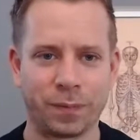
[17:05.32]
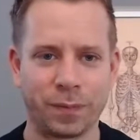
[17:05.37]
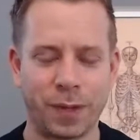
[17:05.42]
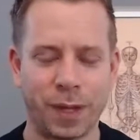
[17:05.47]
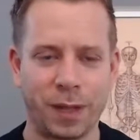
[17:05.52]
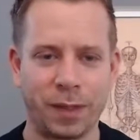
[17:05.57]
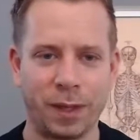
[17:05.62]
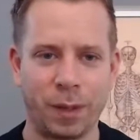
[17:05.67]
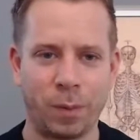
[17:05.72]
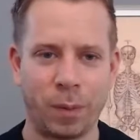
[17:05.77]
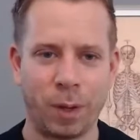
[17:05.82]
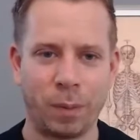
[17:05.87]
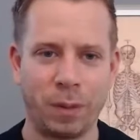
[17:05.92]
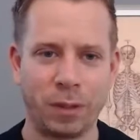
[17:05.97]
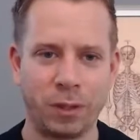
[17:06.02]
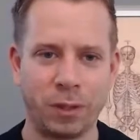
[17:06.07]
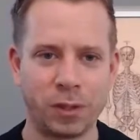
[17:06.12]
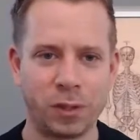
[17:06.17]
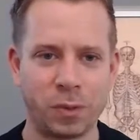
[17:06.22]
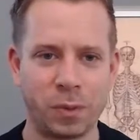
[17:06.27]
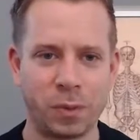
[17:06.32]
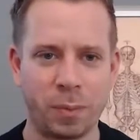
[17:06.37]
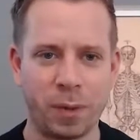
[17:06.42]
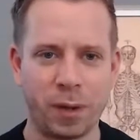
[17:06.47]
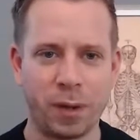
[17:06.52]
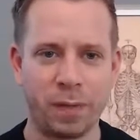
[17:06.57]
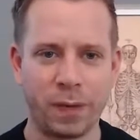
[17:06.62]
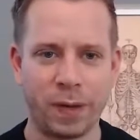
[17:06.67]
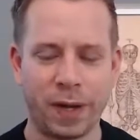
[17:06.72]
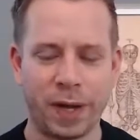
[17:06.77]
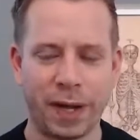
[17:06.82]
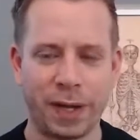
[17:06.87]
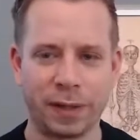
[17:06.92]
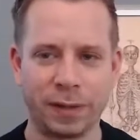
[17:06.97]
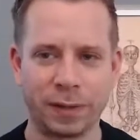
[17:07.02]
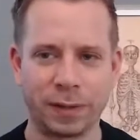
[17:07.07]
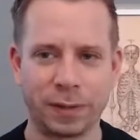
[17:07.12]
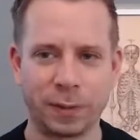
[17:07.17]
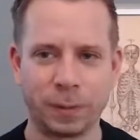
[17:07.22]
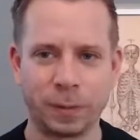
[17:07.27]
And then maybe just swap over your
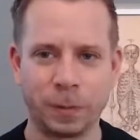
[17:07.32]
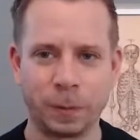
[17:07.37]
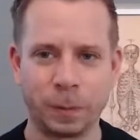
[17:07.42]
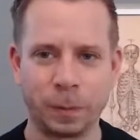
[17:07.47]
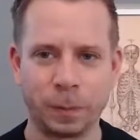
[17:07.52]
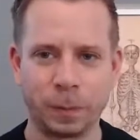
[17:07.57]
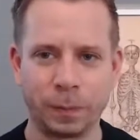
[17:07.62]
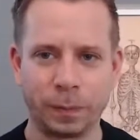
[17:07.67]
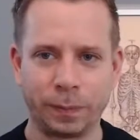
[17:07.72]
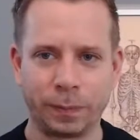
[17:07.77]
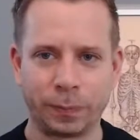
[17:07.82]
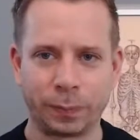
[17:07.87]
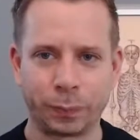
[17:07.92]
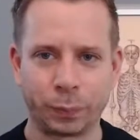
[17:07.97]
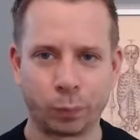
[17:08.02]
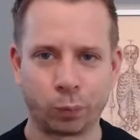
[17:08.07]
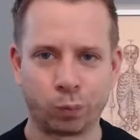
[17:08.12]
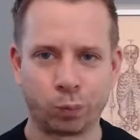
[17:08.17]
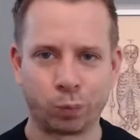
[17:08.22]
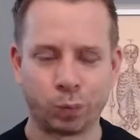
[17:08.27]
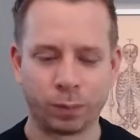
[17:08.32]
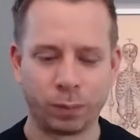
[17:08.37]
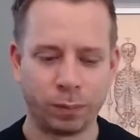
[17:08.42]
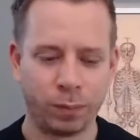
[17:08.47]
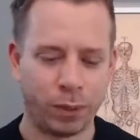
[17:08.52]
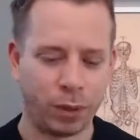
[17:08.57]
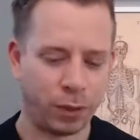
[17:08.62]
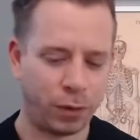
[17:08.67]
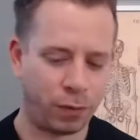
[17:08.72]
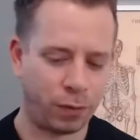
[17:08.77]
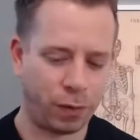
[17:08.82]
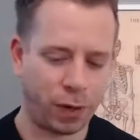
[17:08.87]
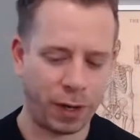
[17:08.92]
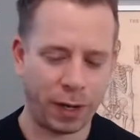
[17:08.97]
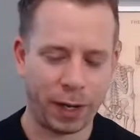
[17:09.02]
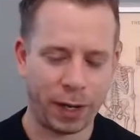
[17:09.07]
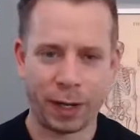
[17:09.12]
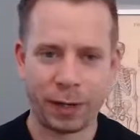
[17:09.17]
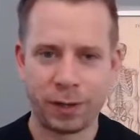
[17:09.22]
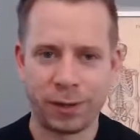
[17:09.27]
hands. Put your
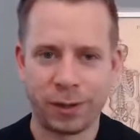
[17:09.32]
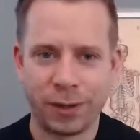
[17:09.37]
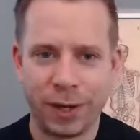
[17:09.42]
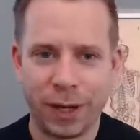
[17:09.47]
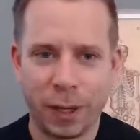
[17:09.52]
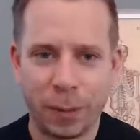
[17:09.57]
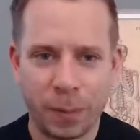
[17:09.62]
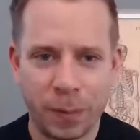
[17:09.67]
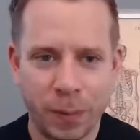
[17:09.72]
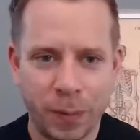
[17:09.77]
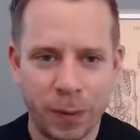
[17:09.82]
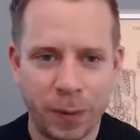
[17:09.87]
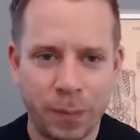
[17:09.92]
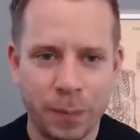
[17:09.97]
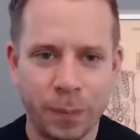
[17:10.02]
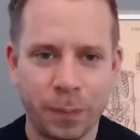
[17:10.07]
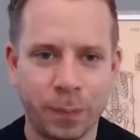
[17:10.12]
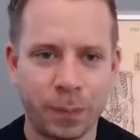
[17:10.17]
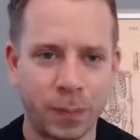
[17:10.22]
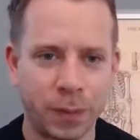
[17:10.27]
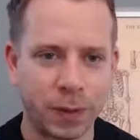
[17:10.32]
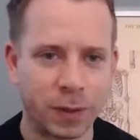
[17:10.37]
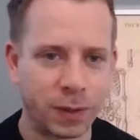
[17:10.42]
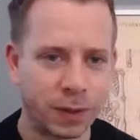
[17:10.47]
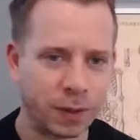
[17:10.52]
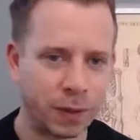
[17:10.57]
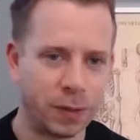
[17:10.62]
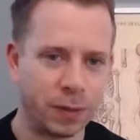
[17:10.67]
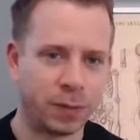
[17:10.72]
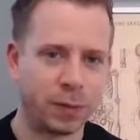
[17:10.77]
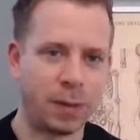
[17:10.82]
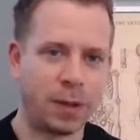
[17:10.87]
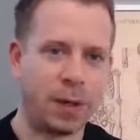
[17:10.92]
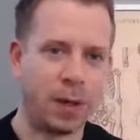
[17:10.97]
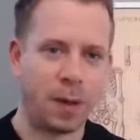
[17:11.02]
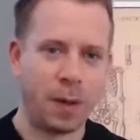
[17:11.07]
right hand on your abdomen. Excuse me.